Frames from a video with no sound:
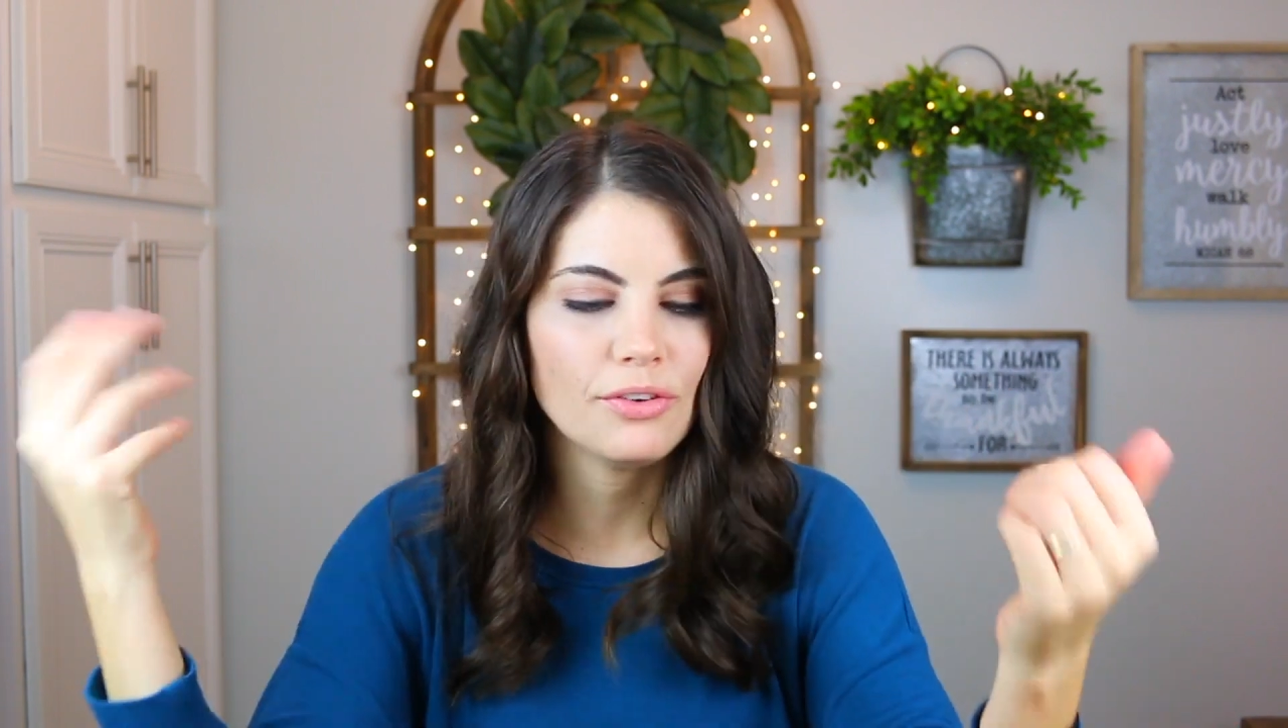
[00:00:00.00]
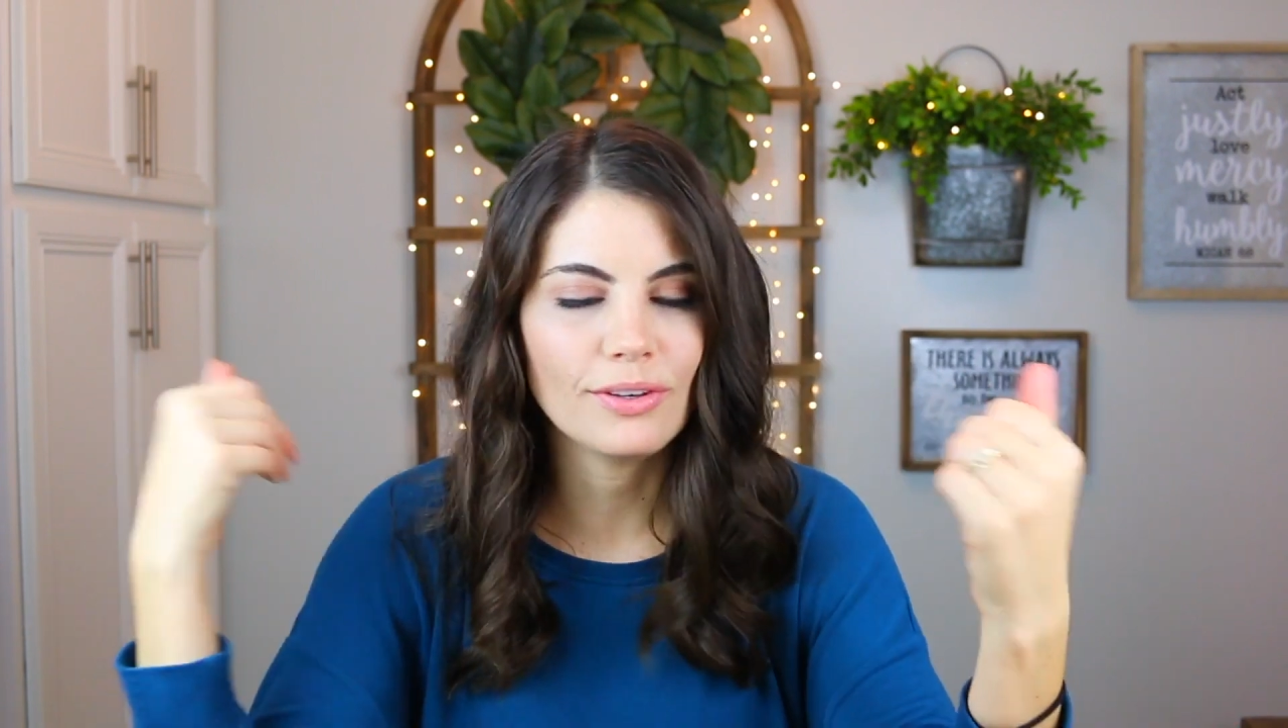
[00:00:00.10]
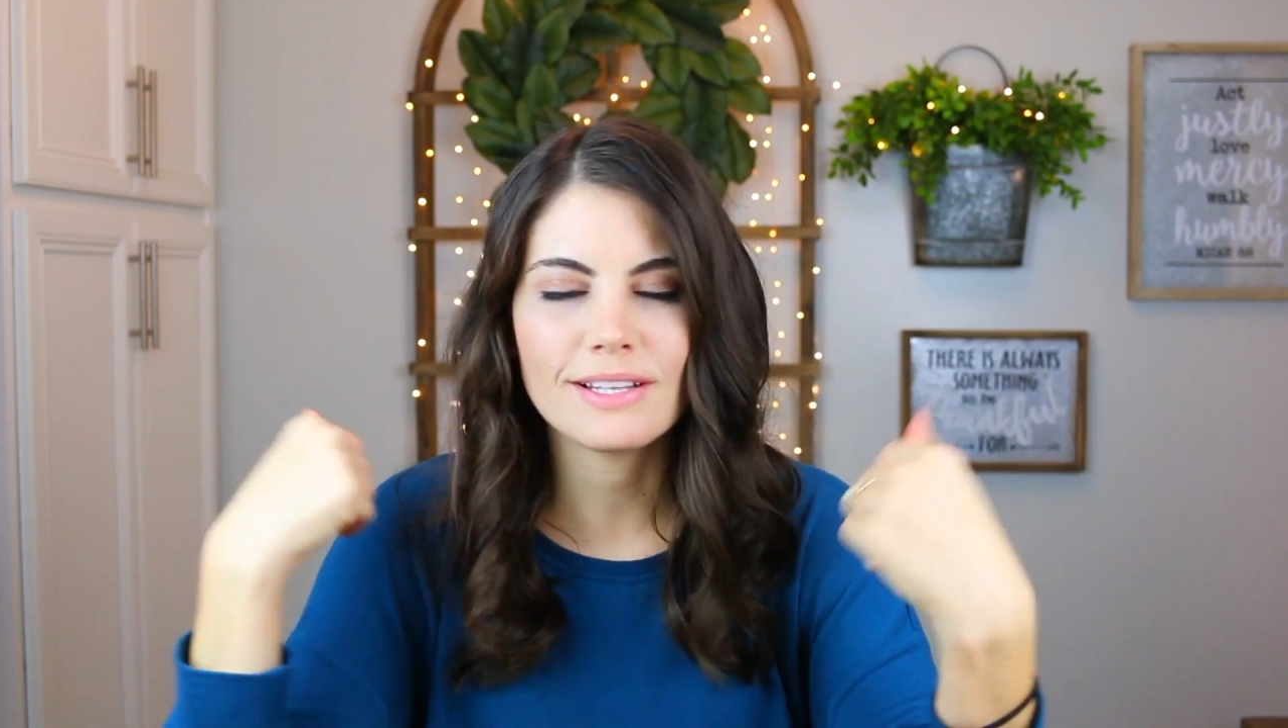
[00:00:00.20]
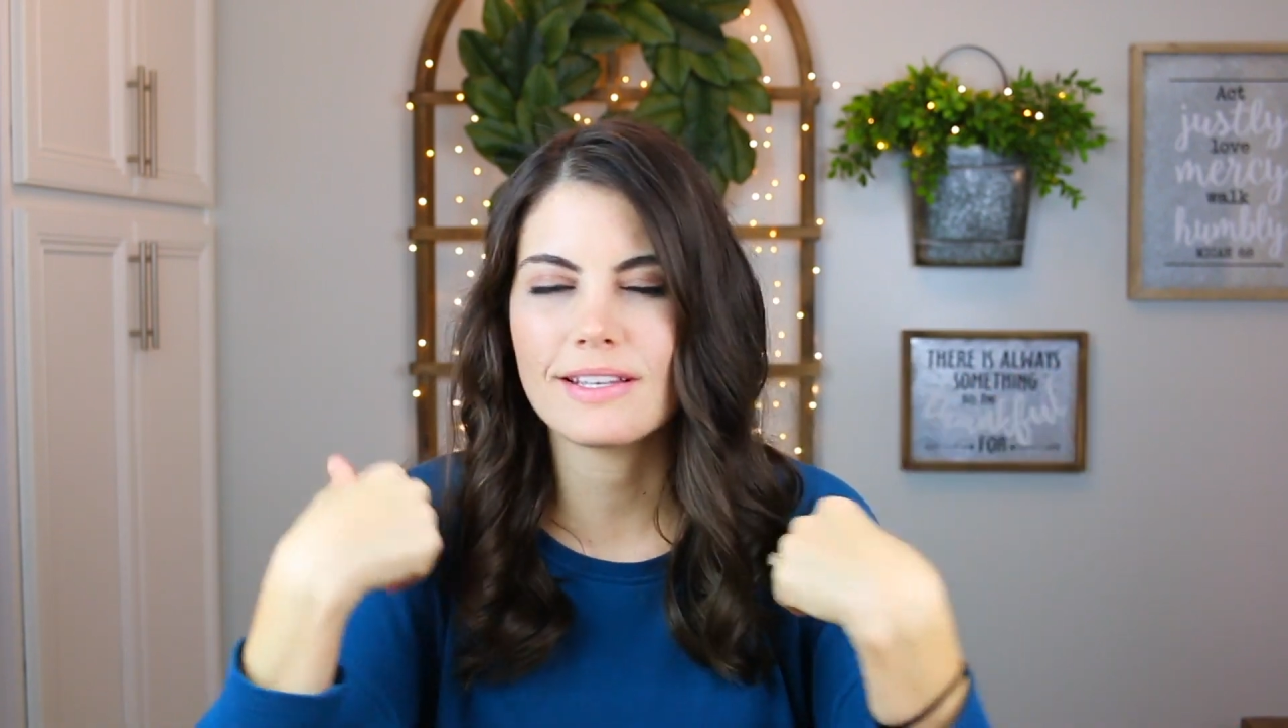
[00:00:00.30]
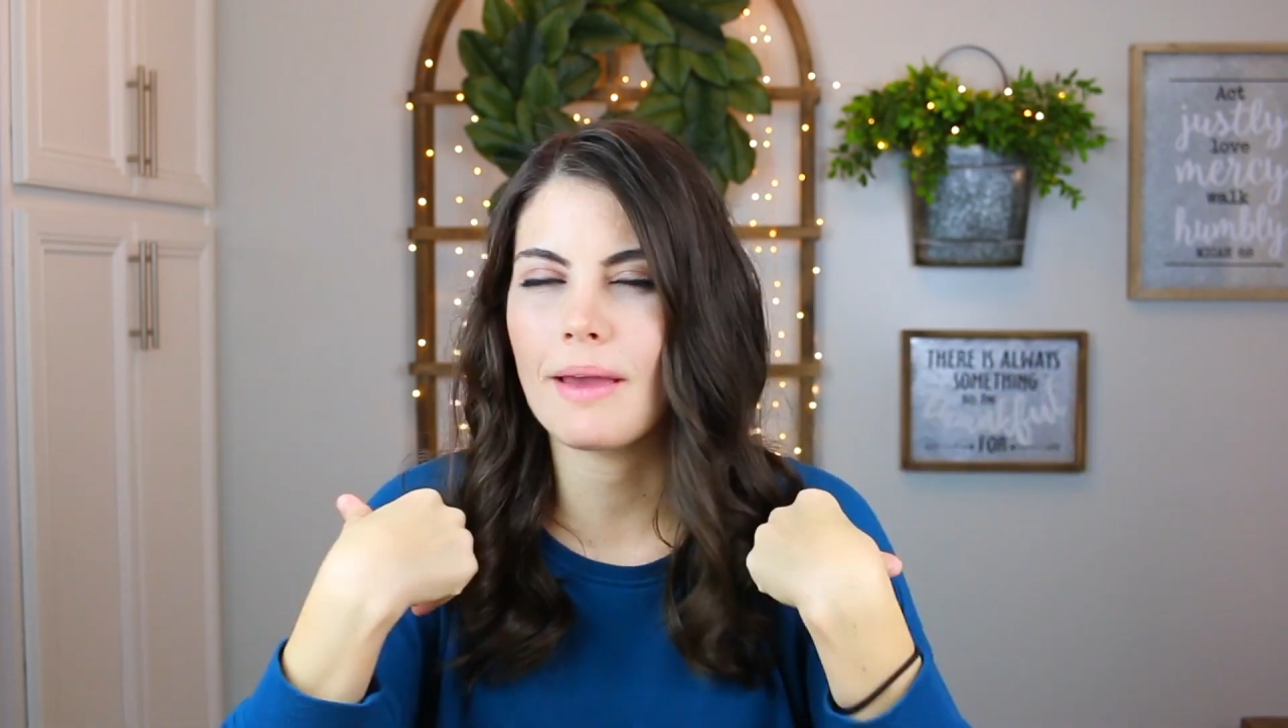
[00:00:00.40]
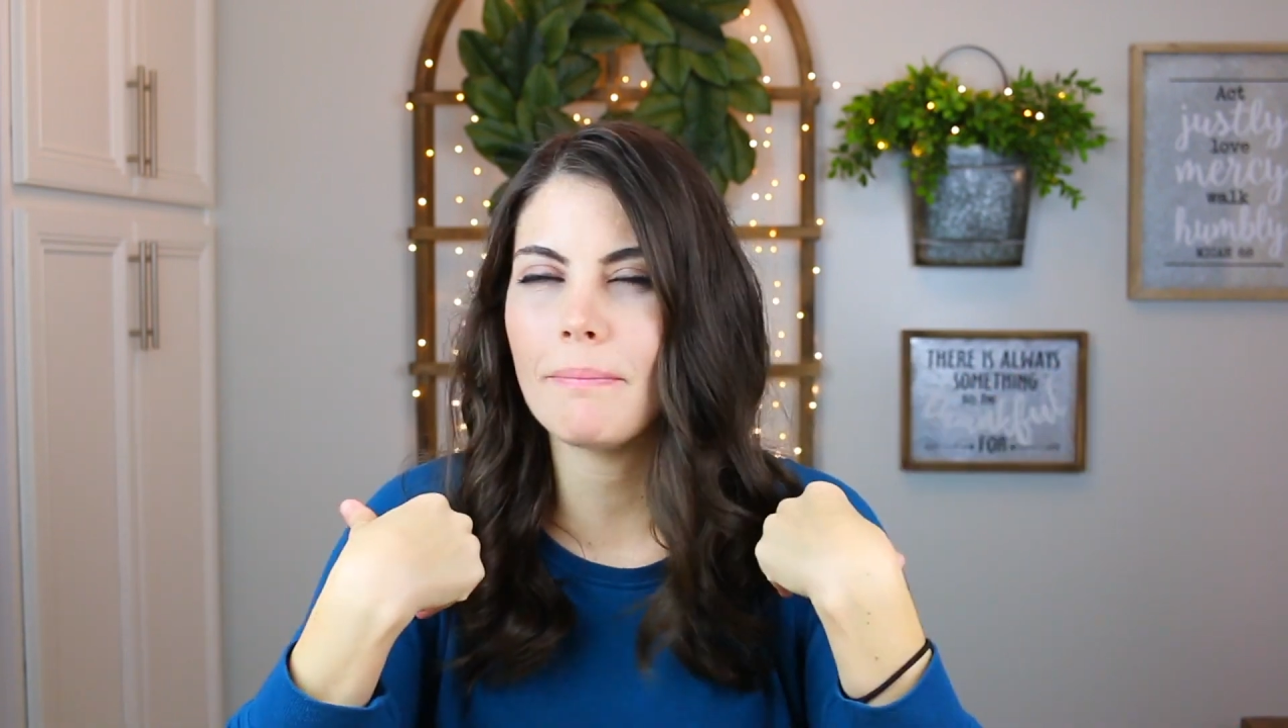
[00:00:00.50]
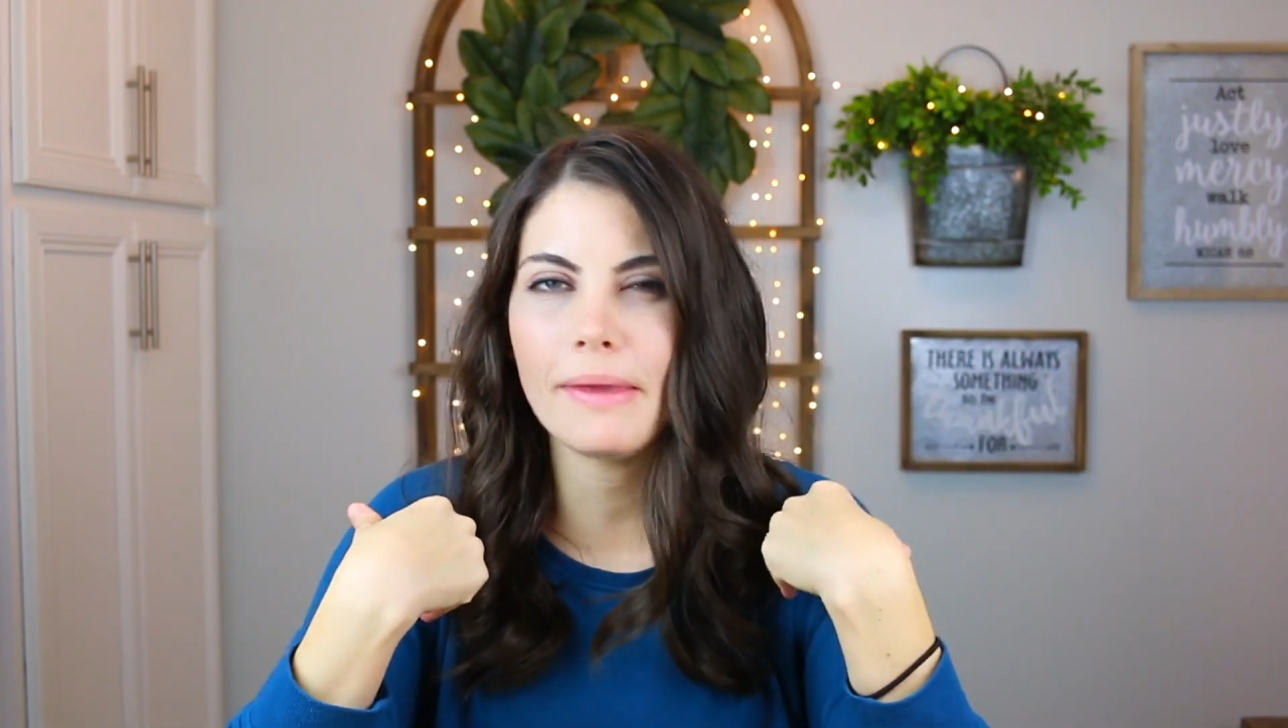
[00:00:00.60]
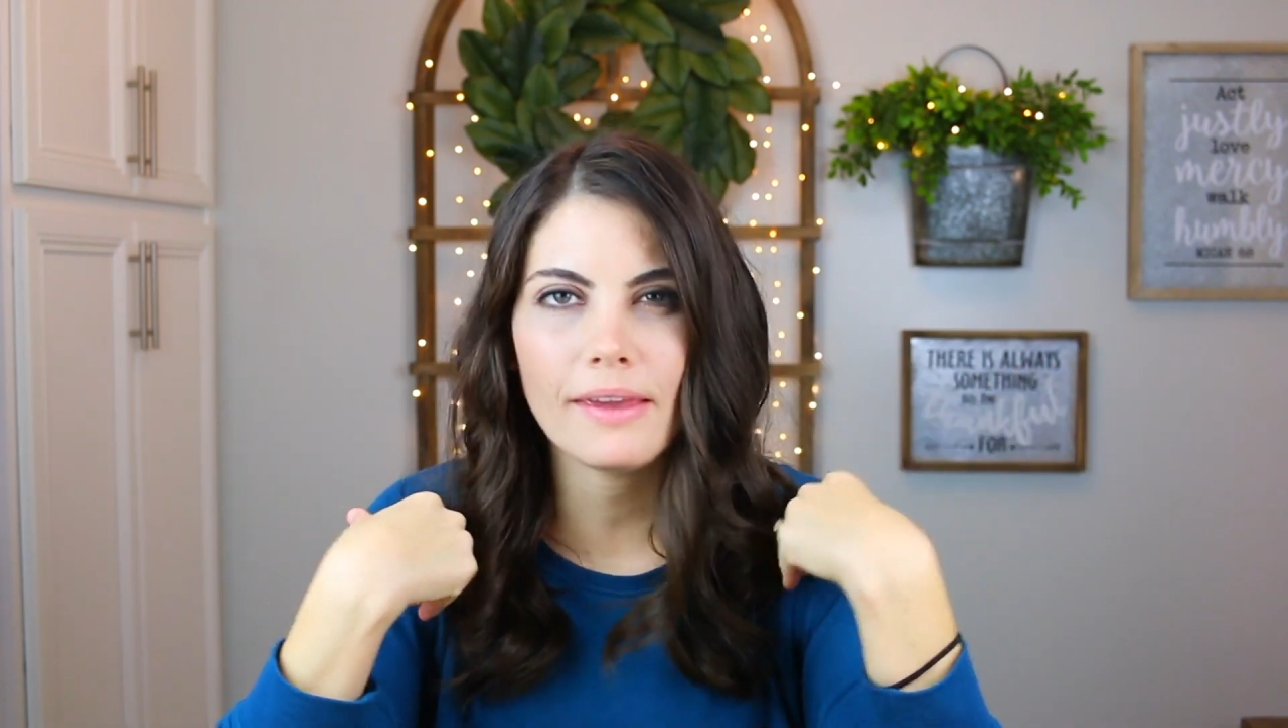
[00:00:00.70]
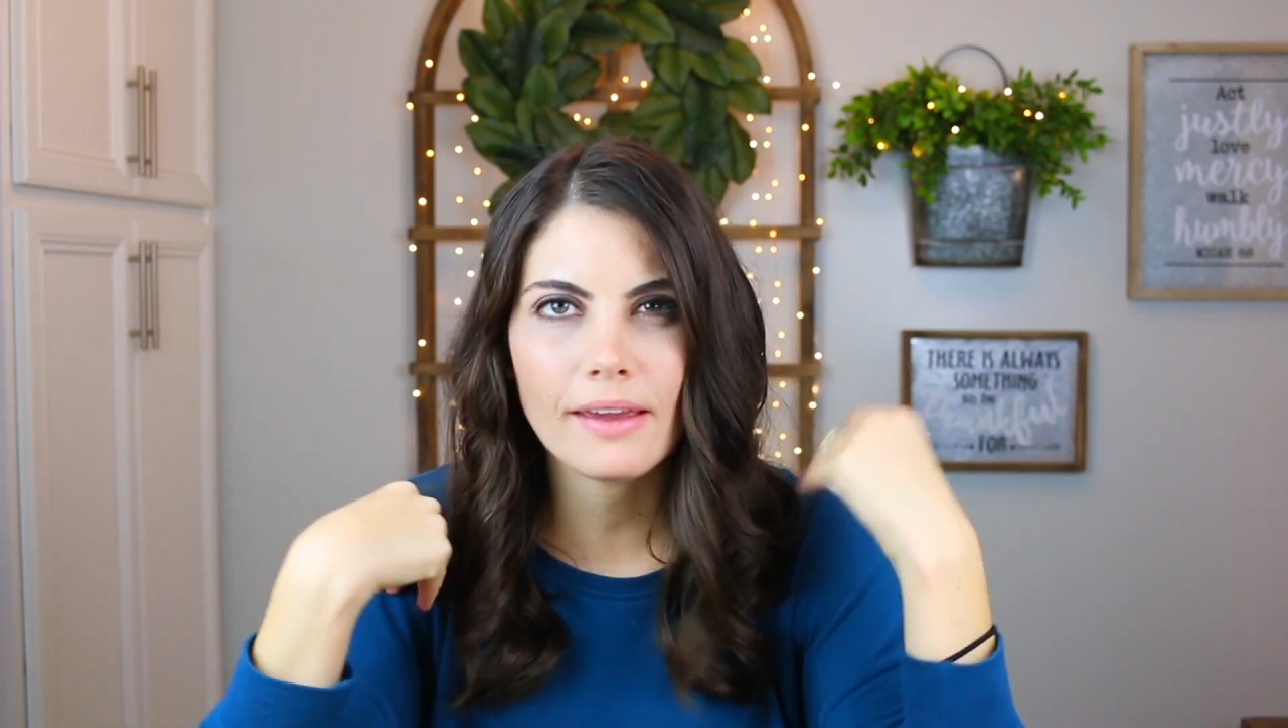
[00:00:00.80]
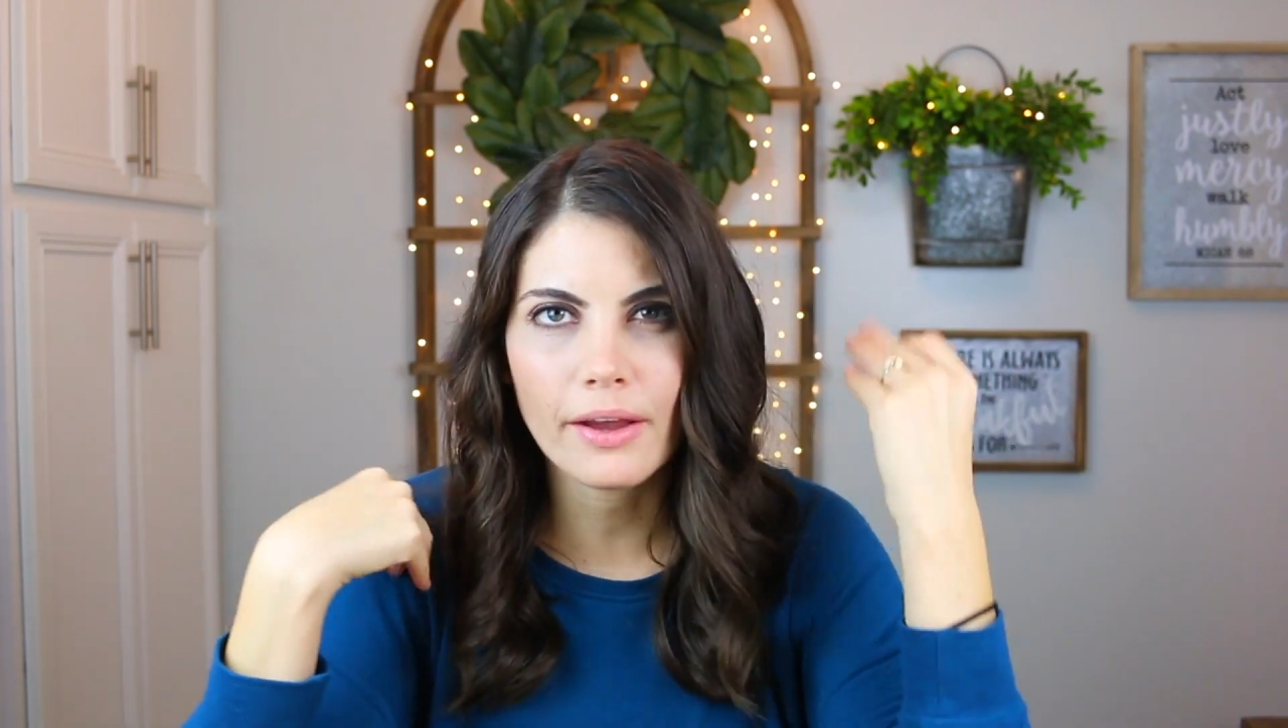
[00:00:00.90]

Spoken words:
you guys get me.